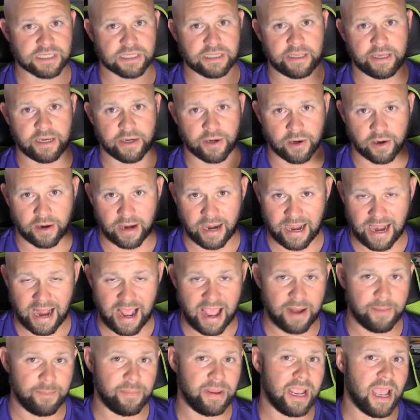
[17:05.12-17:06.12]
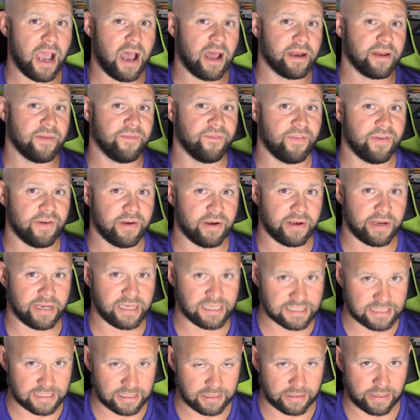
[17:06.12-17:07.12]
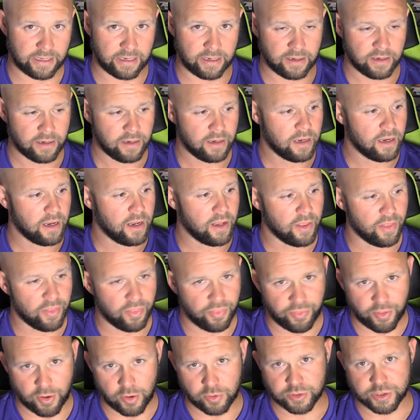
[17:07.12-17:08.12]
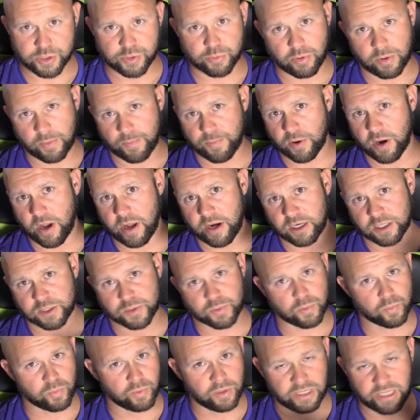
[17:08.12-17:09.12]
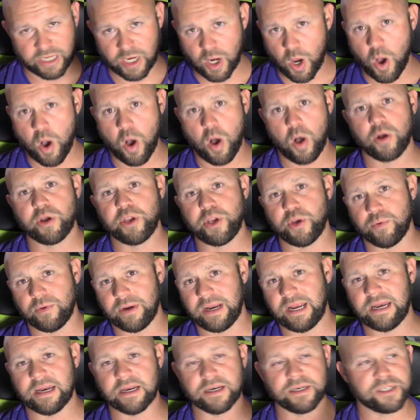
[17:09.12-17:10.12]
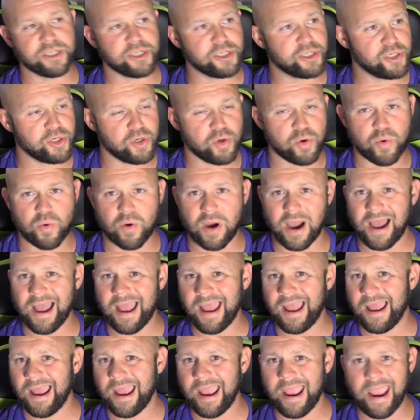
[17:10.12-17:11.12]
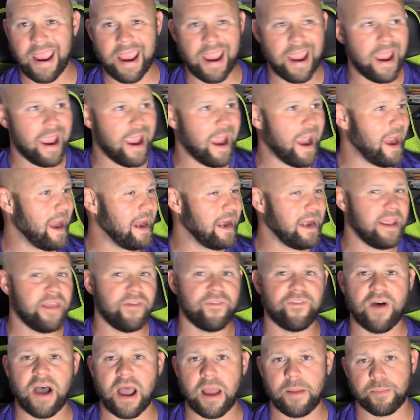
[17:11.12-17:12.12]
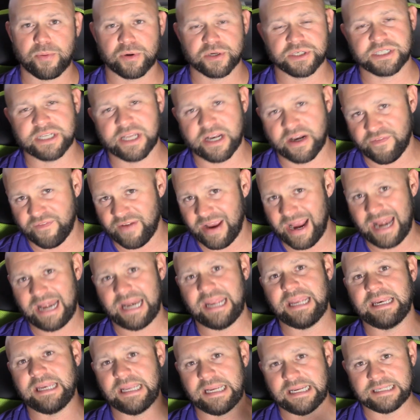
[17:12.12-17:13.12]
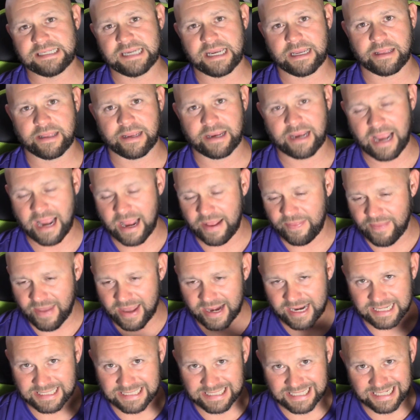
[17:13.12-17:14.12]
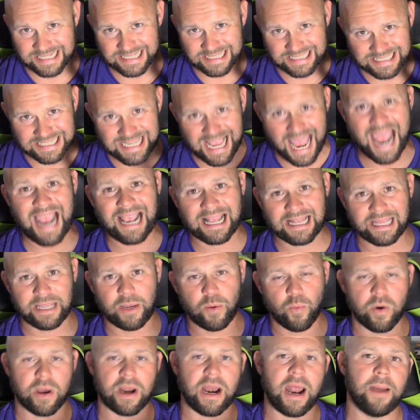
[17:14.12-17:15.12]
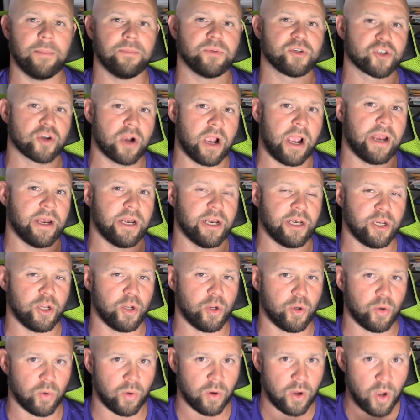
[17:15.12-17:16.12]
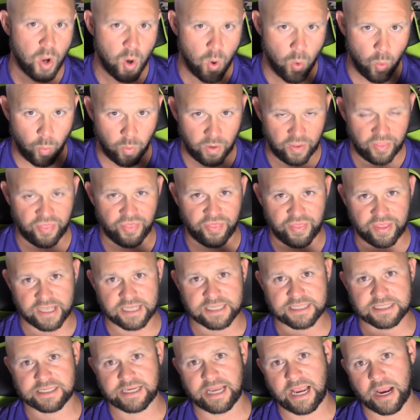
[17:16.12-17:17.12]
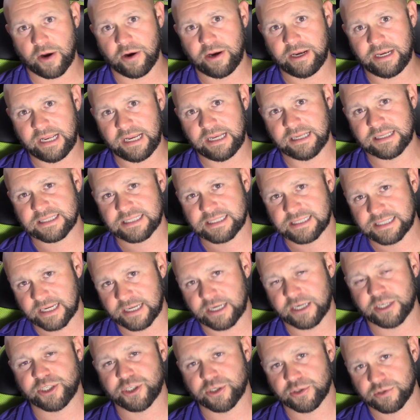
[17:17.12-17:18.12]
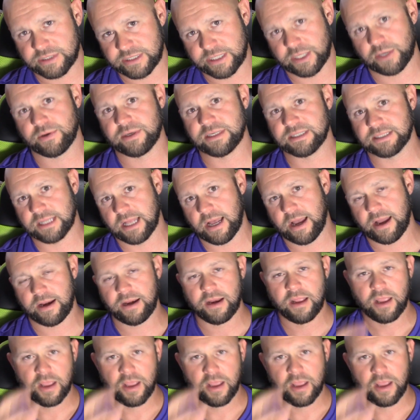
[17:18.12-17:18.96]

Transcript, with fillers: Cleaner, and I had Beyond Infinity Sealant. Those 3 products were really all you needed to do 85% of any detailing, and that is exactly what I'm trying to do with this Garry Dean's Signature Series line.